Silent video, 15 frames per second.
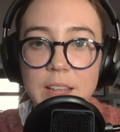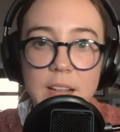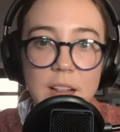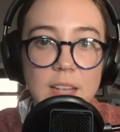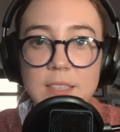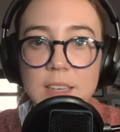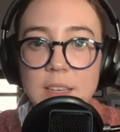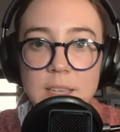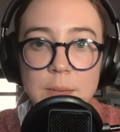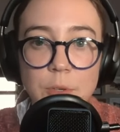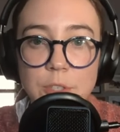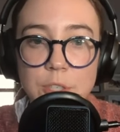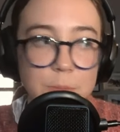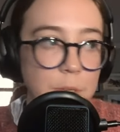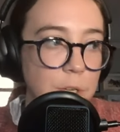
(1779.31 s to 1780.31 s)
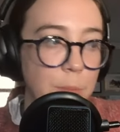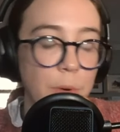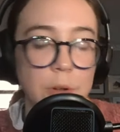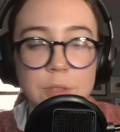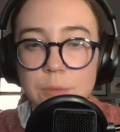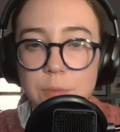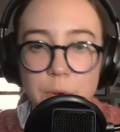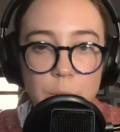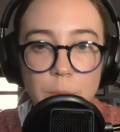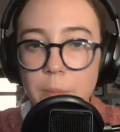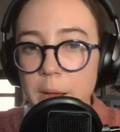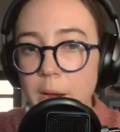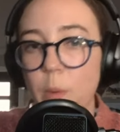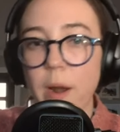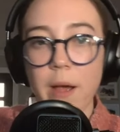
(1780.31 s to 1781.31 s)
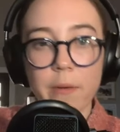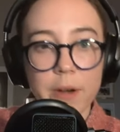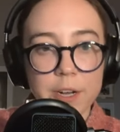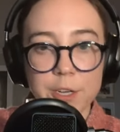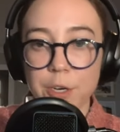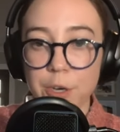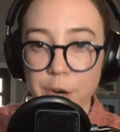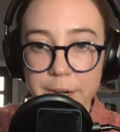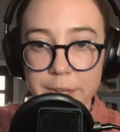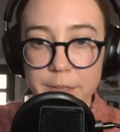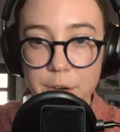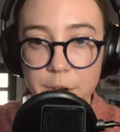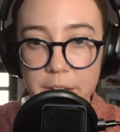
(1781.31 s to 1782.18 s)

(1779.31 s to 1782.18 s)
a classic example has just been you produce a renewable megawatt hour and you're greening the